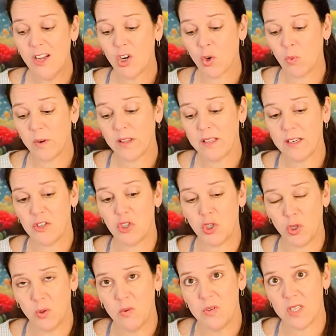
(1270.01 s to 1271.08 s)
really
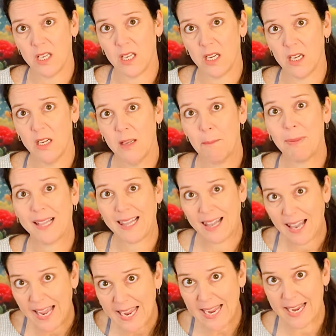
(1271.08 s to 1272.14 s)
choosing
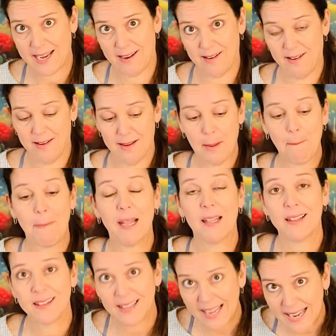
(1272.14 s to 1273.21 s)
play.
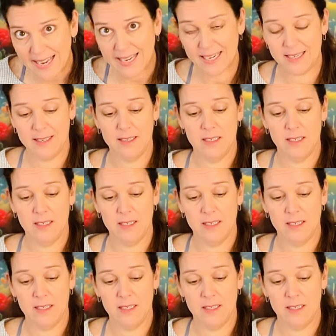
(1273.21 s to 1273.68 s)
Play.